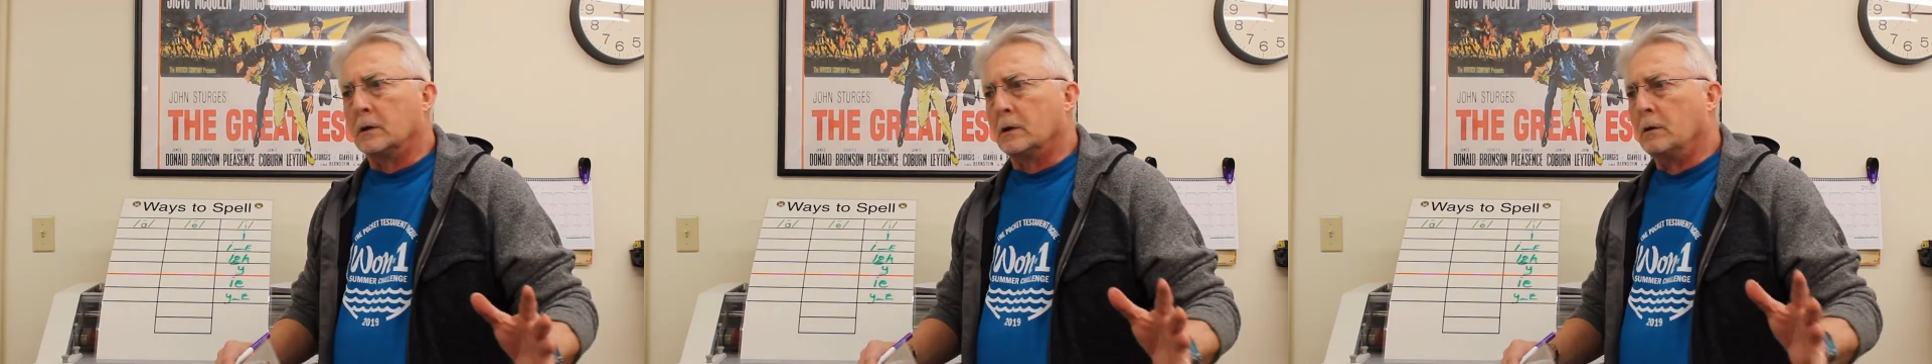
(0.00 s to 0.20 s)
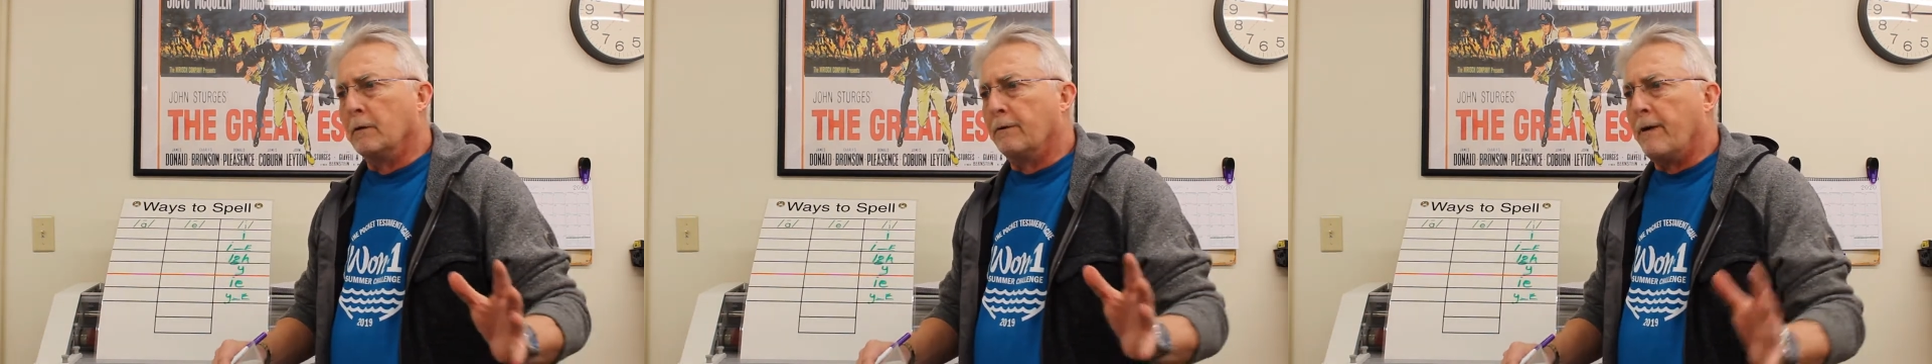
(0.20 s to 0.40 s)

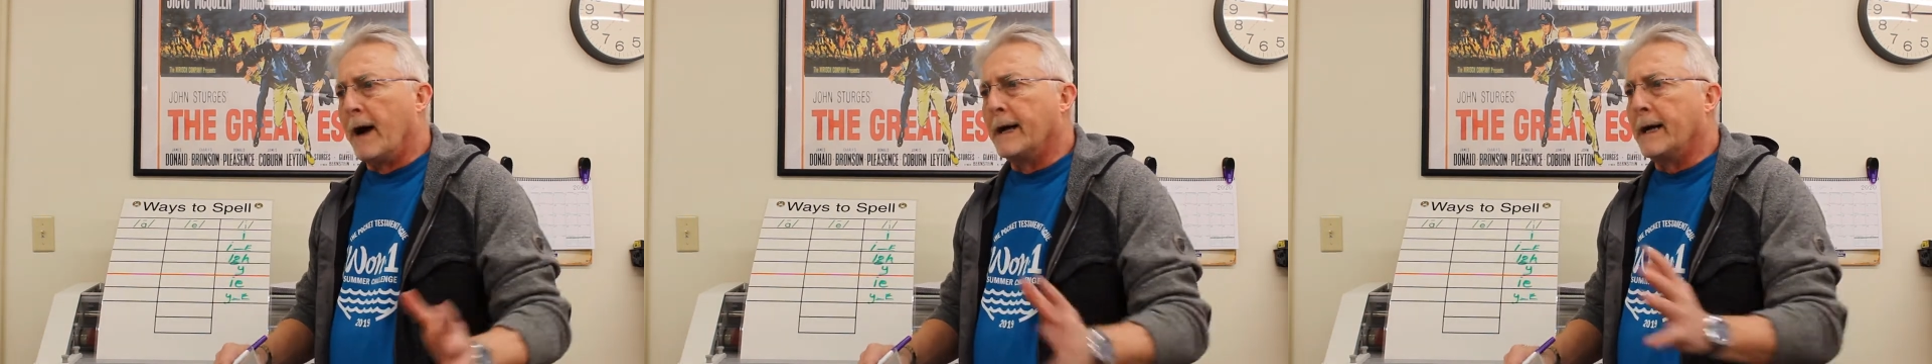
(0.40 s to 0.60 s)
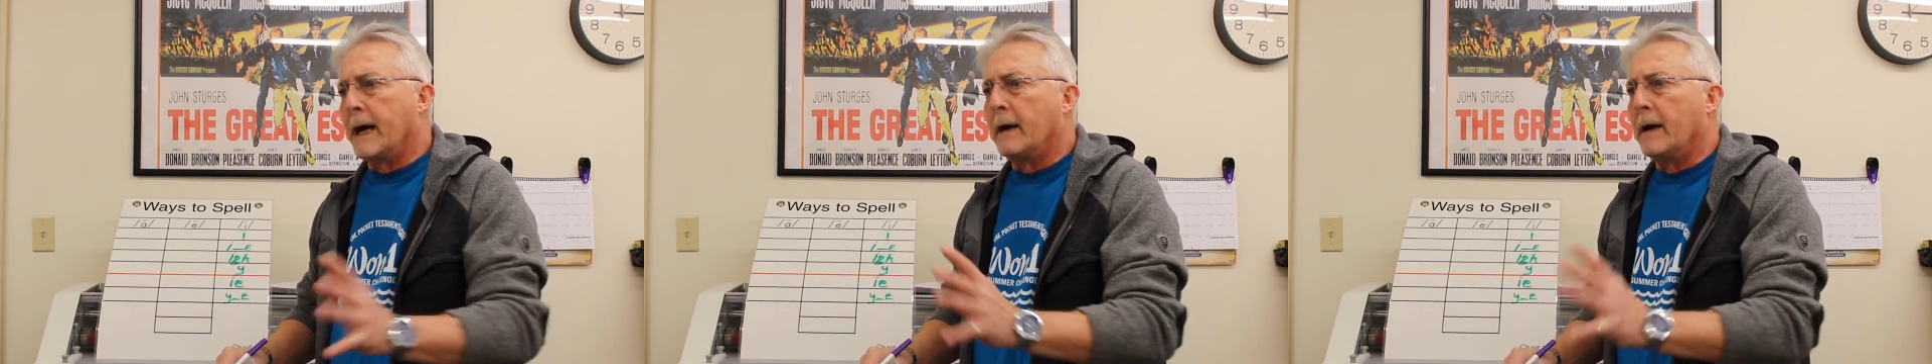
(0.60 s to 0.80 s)
to
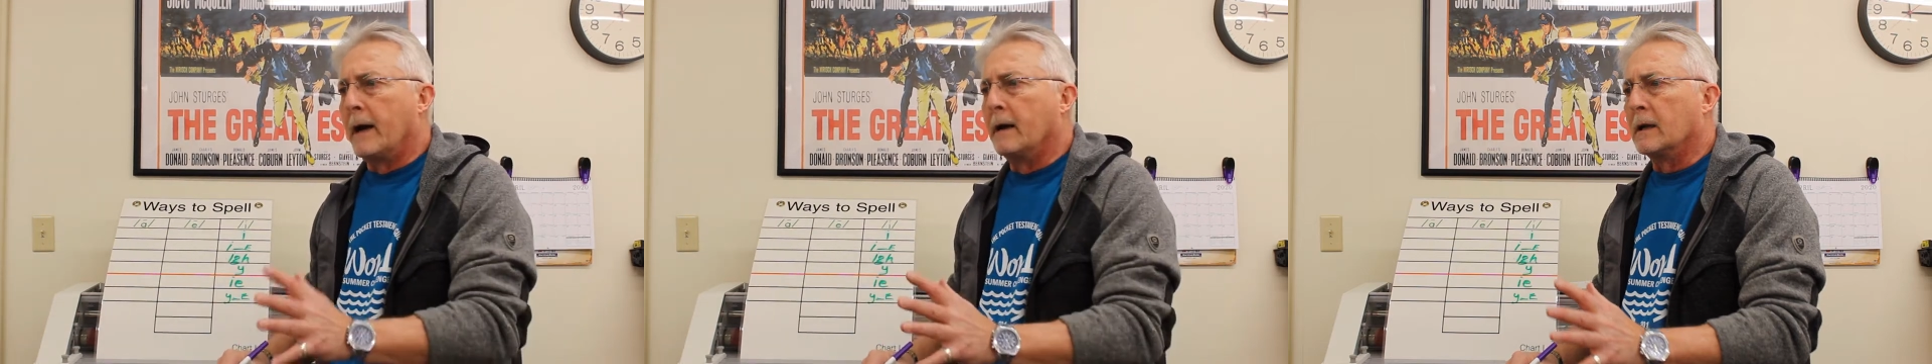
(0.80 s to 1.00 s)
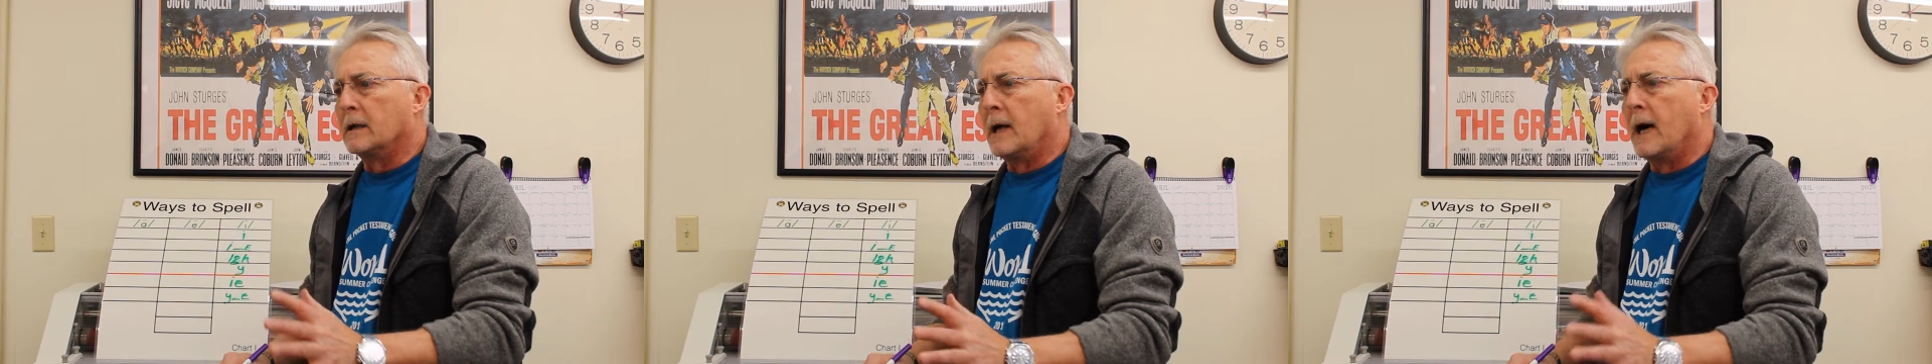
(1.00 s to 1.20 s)
find out
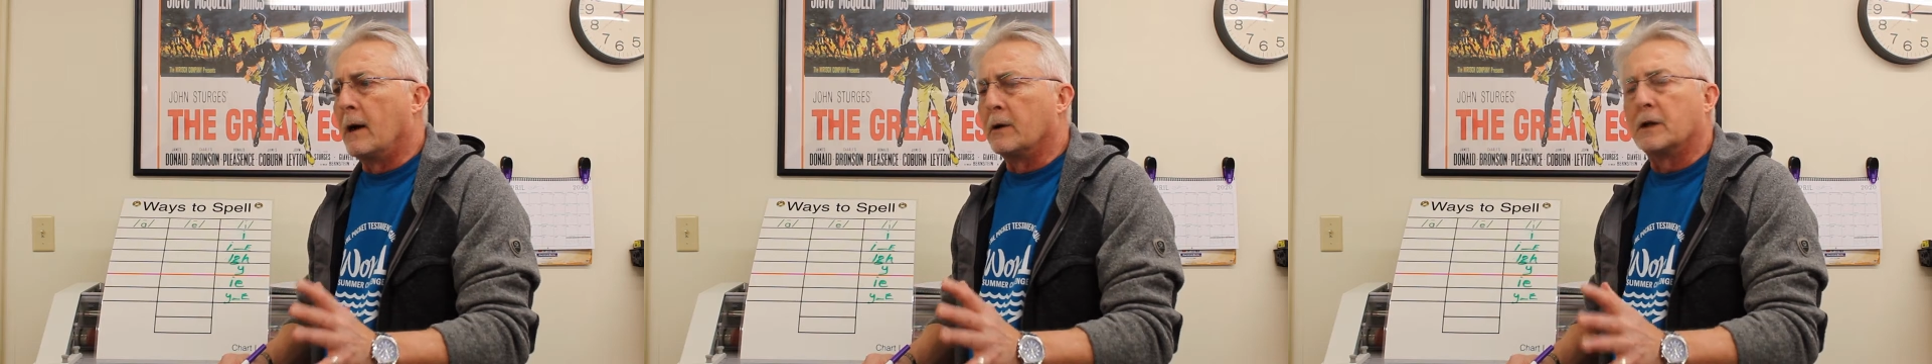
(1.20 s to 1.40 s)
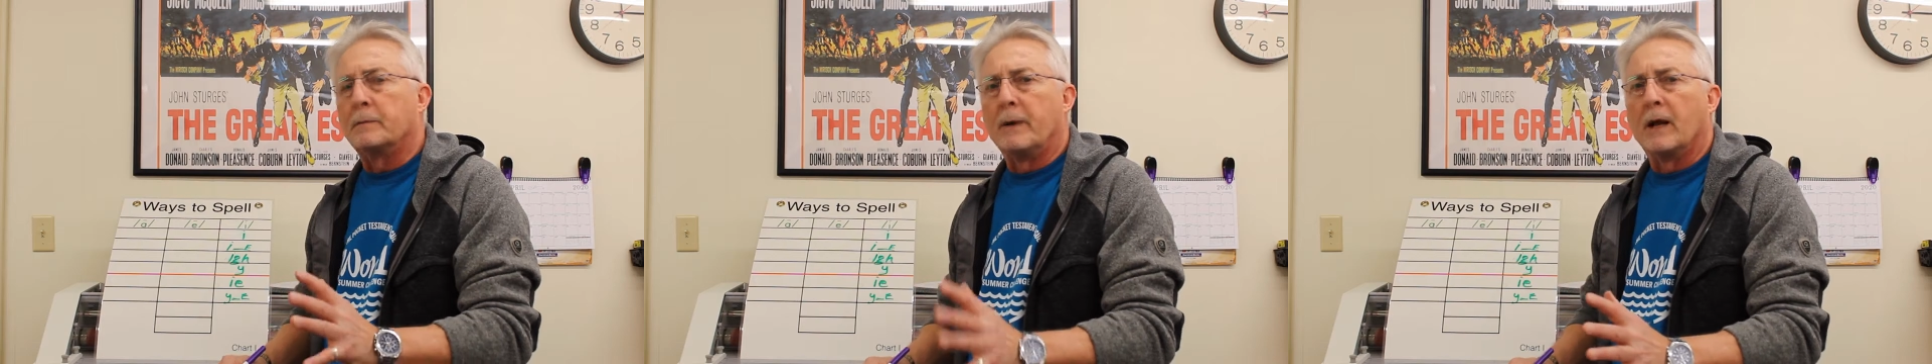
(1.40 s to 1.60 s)

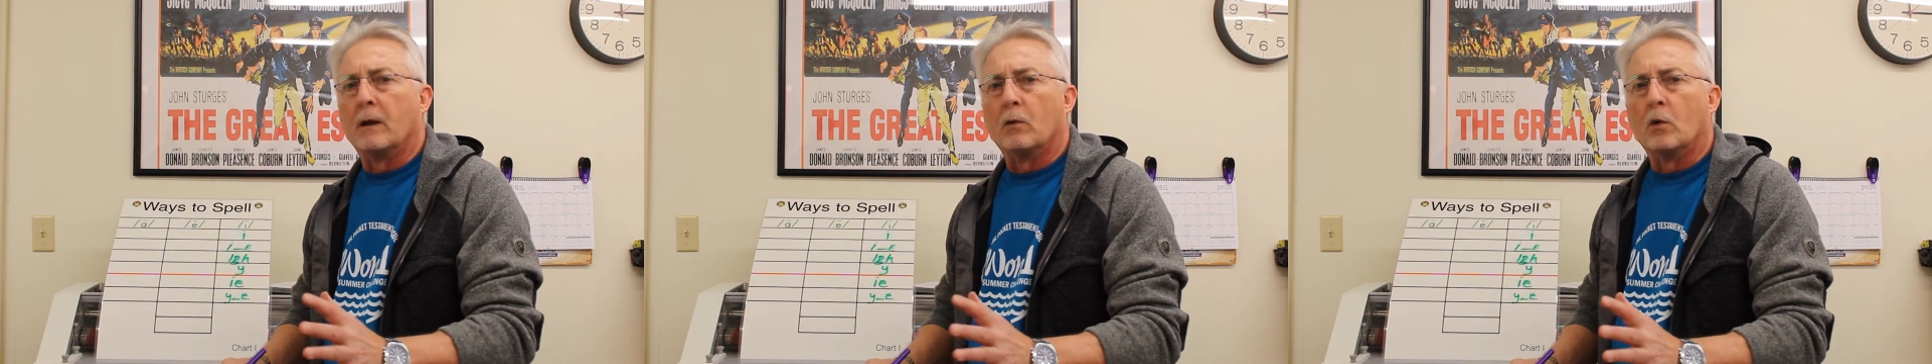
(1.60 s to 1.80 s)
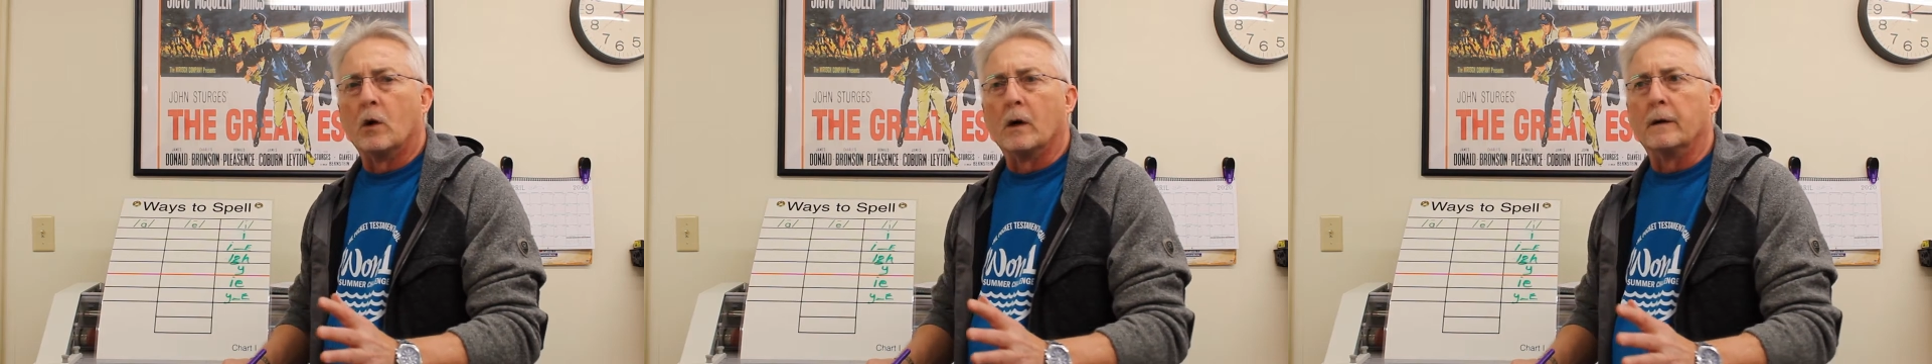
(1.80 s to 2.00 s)
how to spell
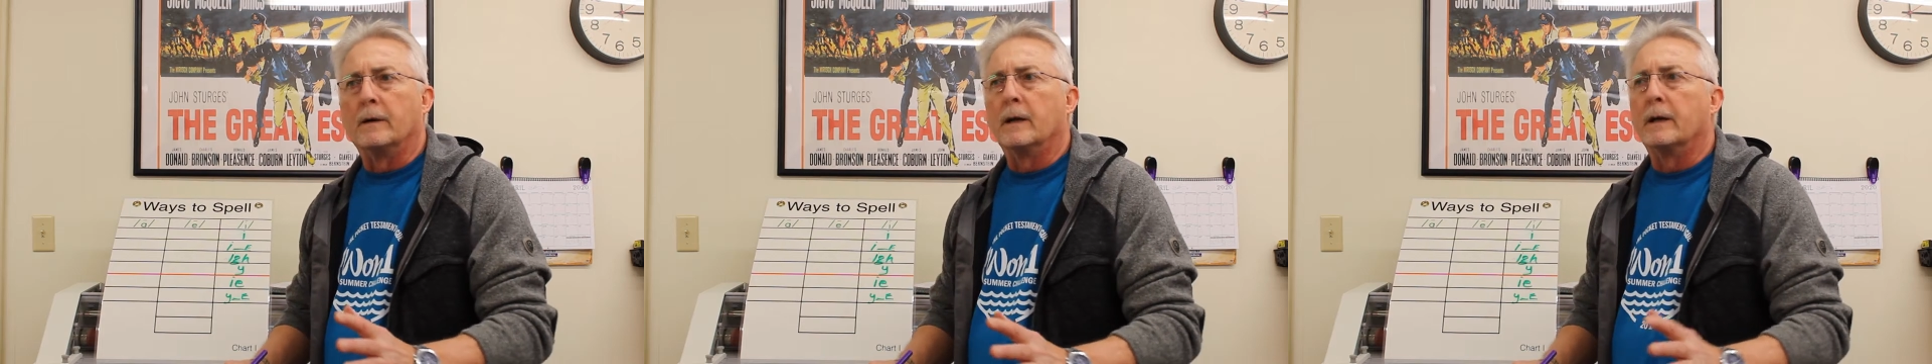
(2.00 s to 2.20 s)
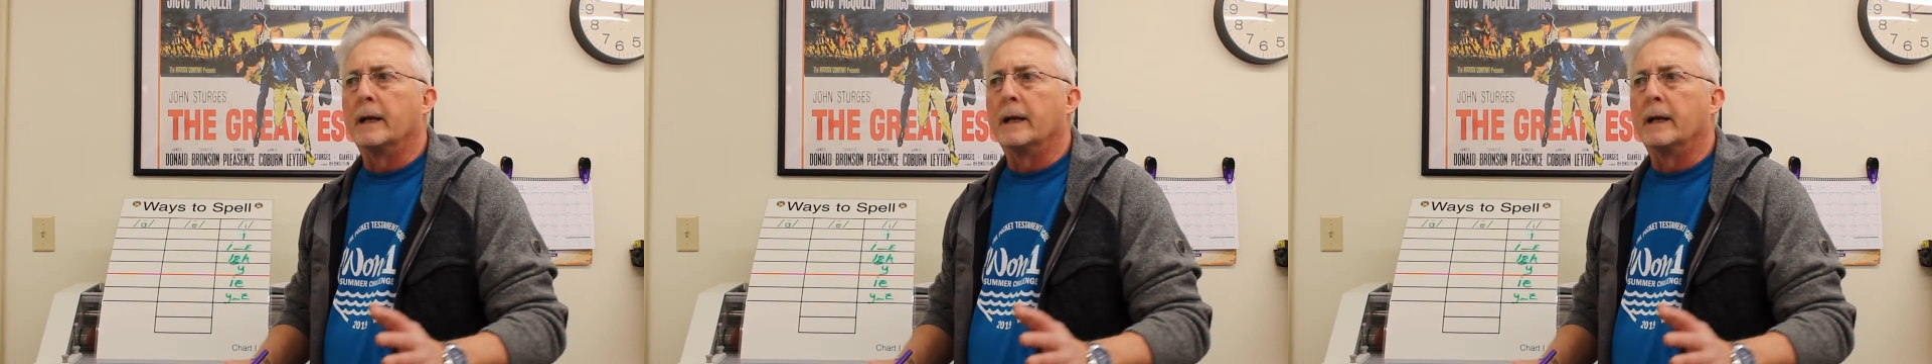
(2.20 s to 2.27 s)
a word,